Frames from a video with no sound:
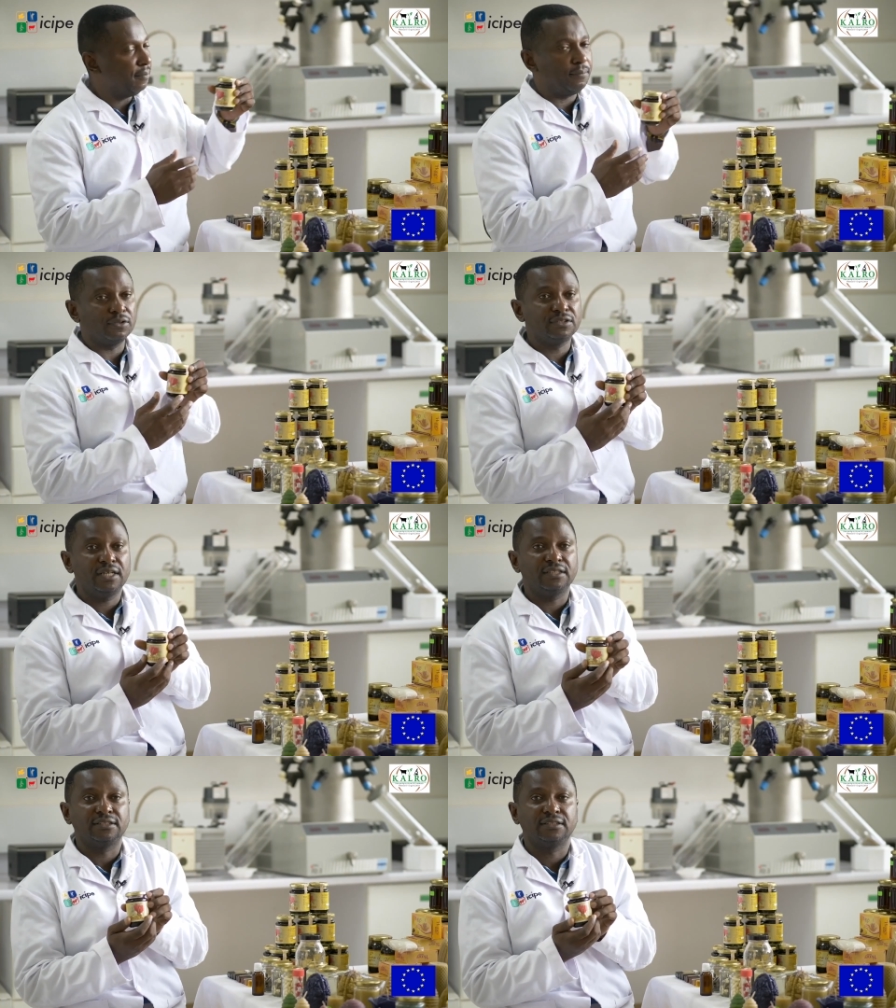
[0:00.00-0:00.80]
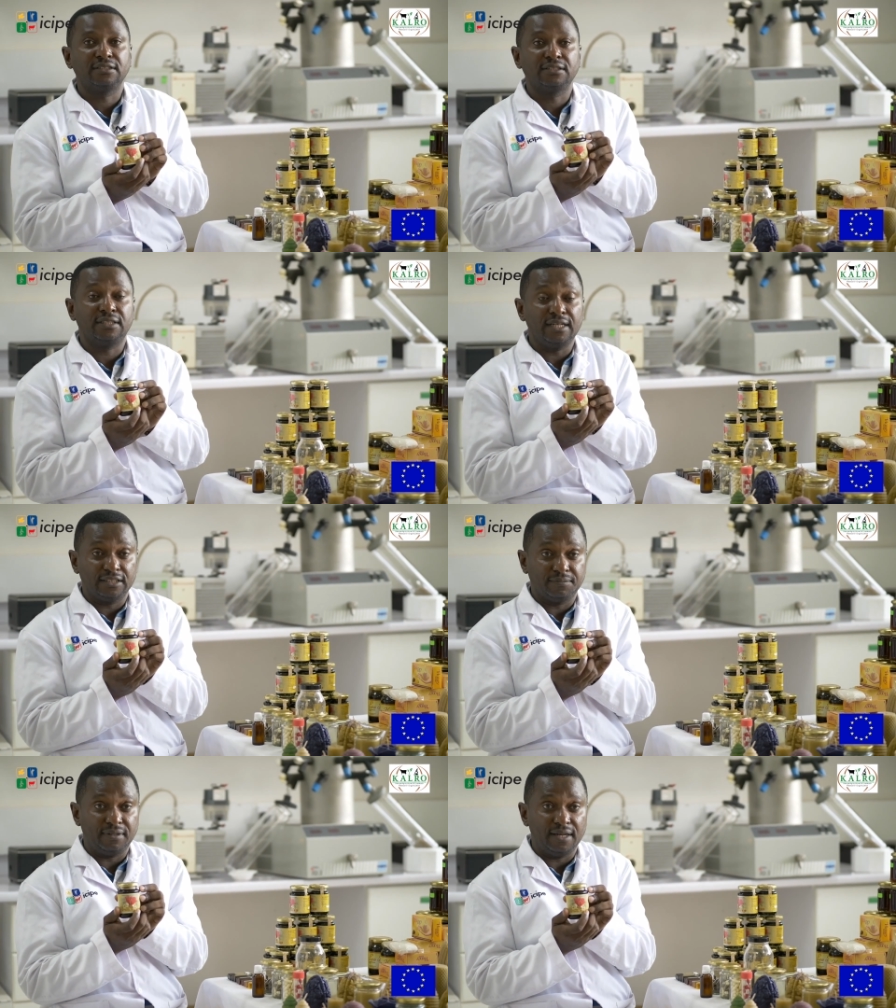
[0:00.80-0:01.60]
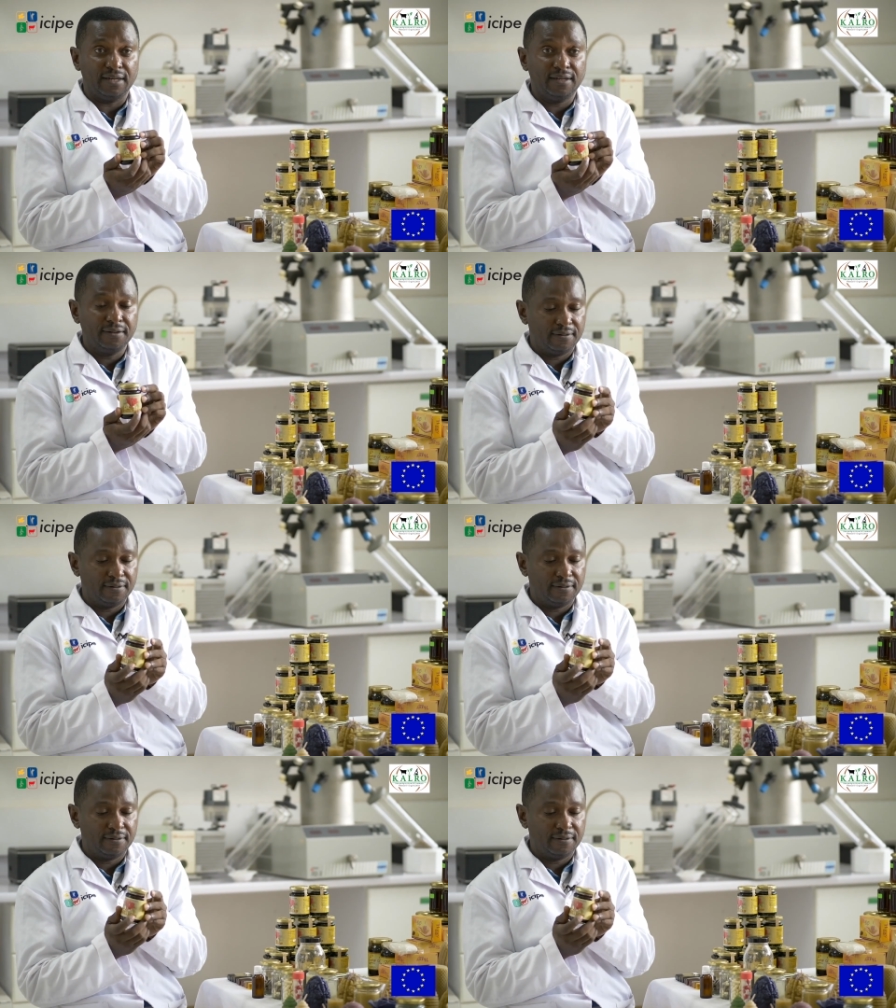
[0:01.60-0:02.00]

processed stingless bee honey